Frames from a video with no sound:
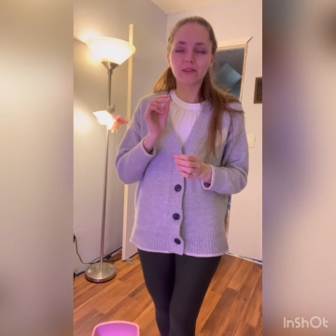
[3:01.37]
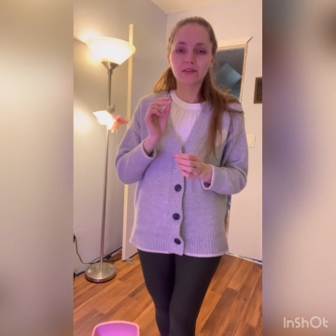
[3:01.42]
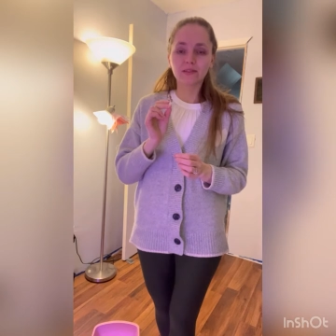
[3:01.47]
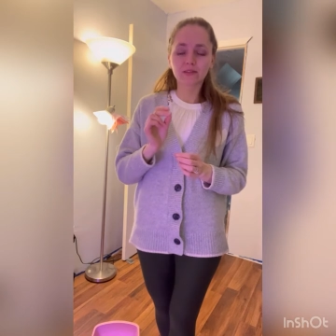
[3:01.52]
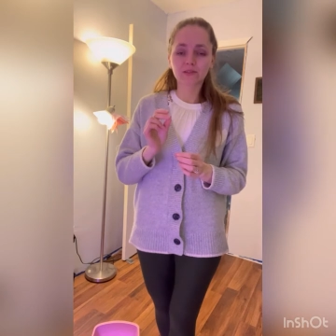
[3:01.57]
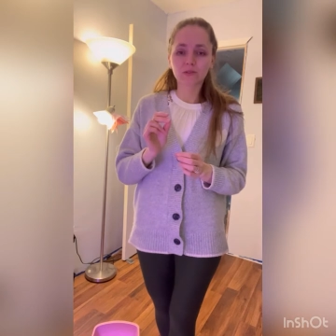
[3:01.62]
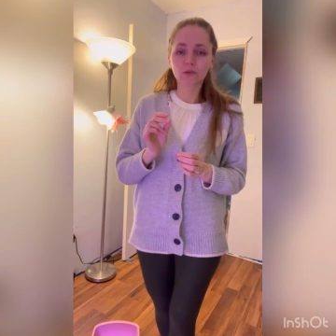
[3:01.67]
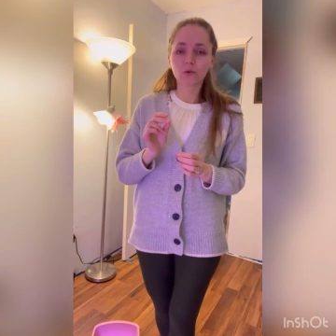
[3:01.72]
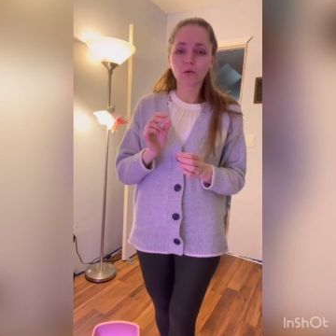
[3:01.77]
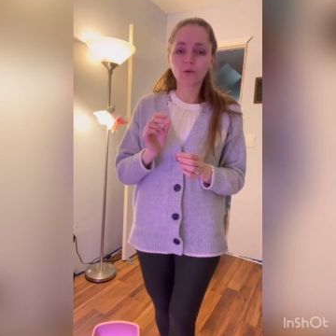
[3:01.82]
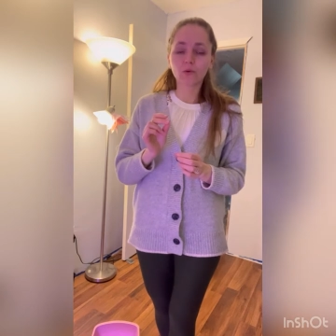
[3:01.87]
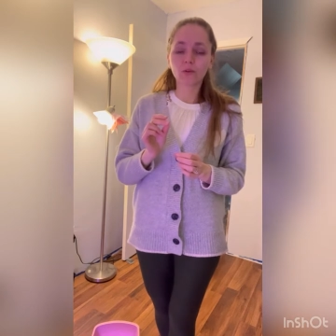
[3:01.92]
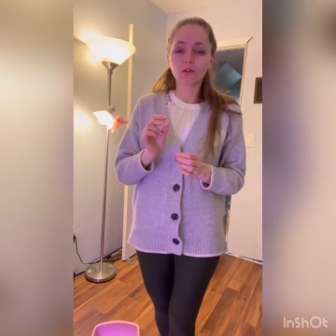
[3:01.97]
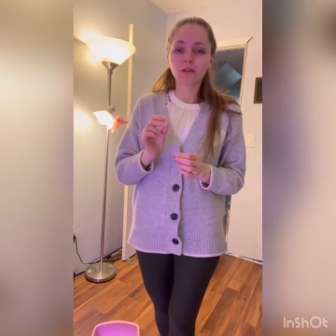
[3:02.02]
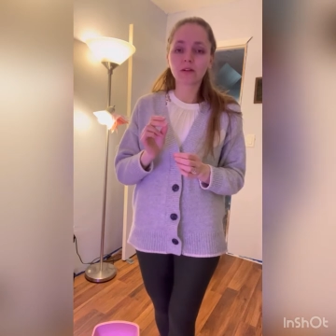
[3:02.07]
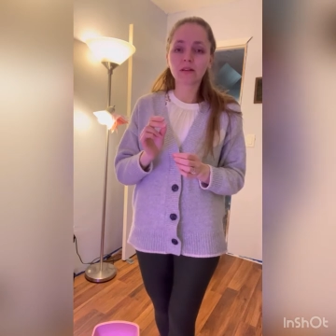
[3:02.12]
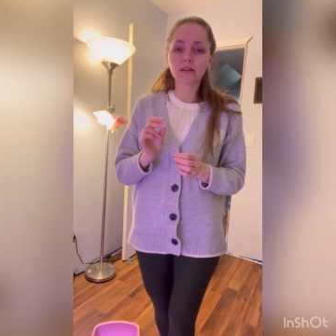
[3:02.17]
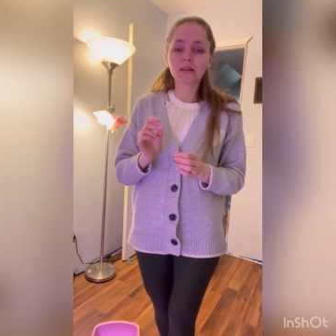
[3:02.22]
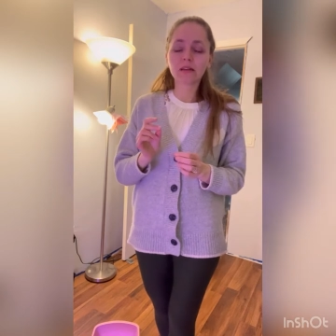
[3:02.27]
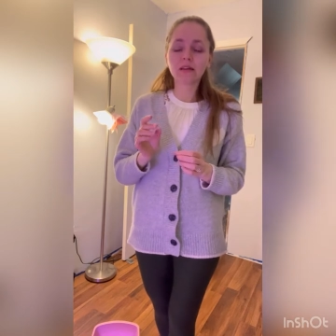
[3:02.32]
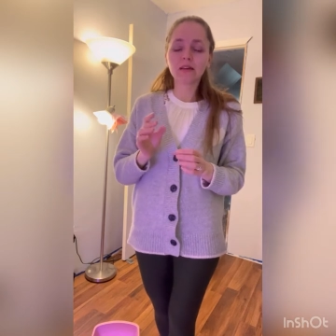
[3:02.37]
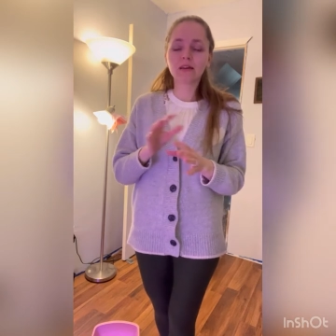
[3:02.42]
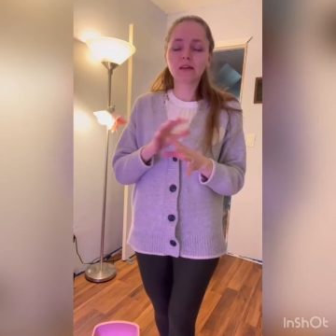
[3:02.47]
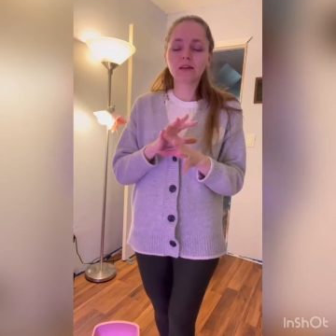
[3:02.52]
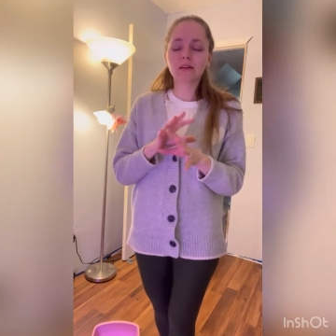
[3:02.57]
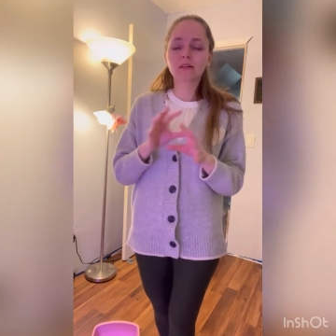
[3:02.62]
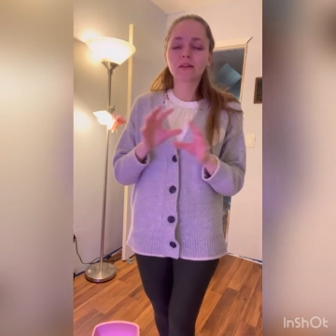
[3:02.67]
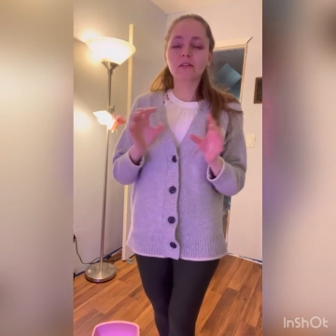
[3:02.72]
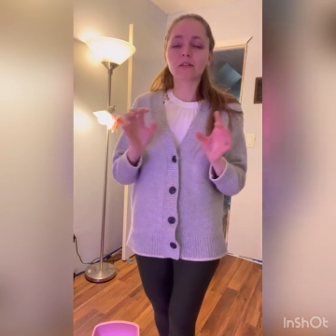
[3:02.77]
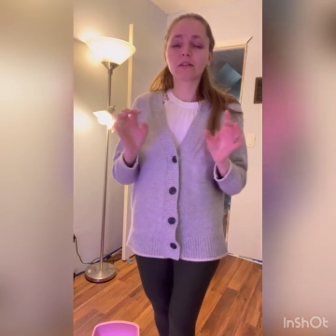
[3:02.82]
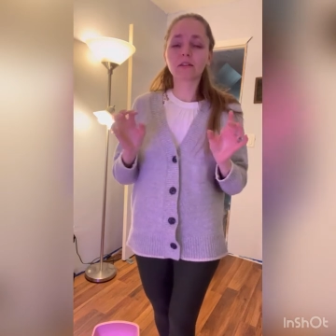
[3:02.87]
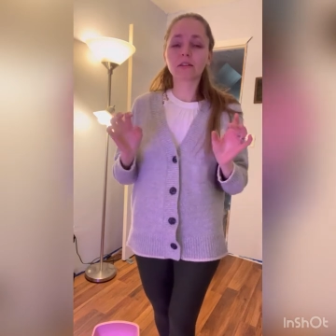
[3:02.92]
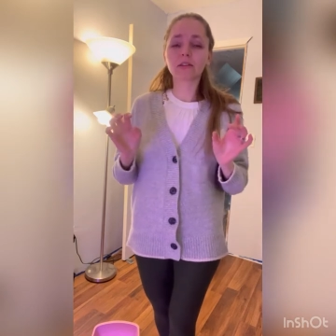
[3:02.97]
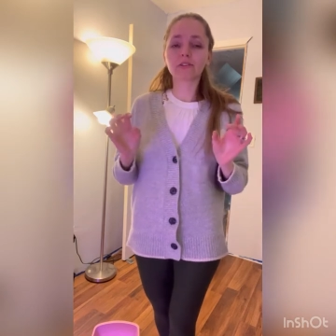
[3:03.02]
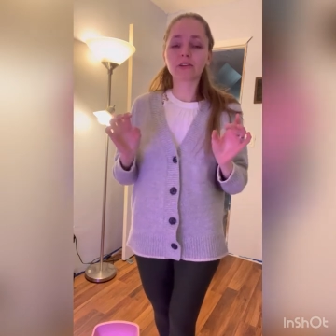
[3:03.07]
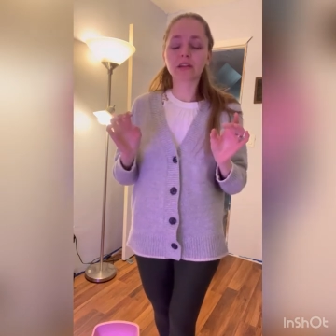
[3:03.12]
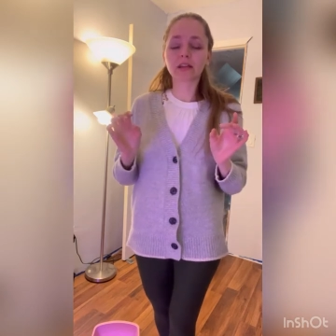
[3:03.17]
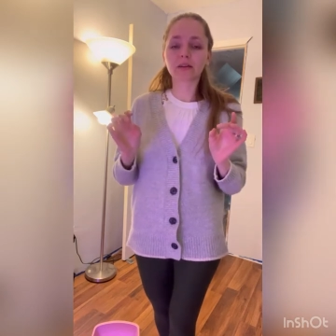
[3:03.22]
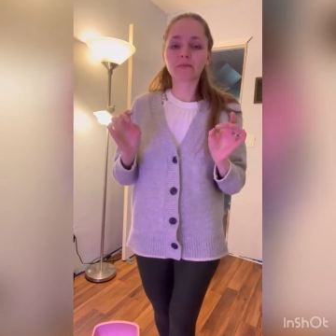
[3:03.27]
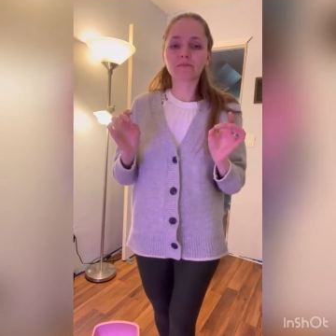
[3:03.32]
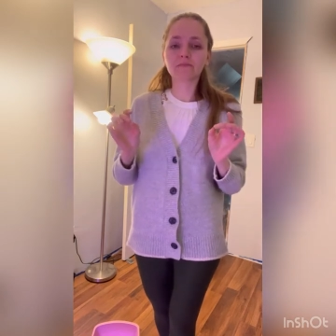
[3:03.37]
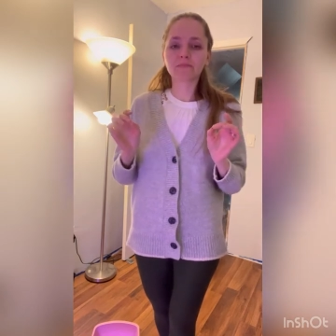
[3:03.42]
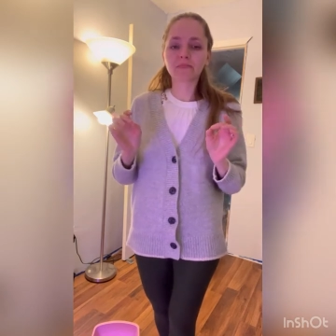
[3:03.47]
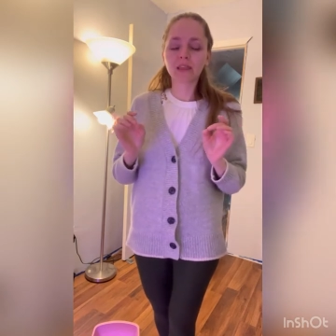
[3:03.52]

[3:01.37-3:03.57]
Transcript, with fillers: this whole clearing.